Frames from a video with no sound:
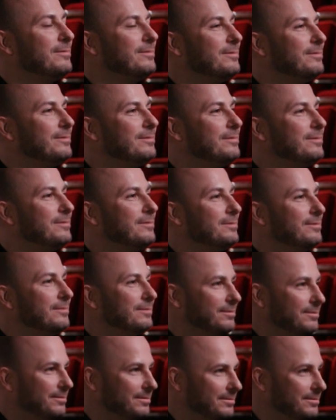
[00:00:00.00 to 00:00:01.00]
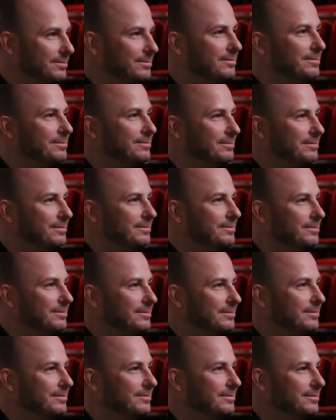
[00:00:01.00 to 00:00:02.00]

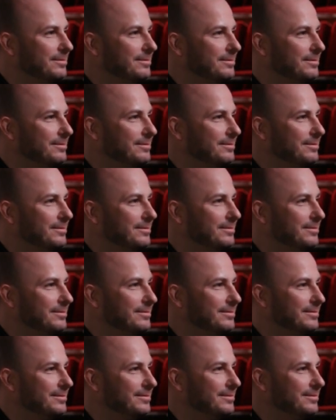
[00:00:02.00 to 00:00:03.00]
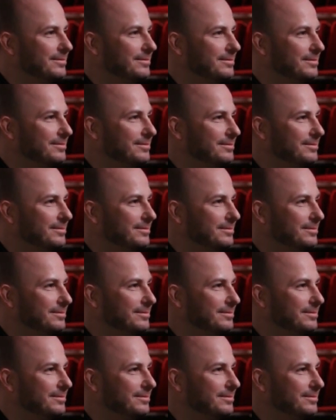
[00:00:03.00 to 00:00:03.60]
[no speech]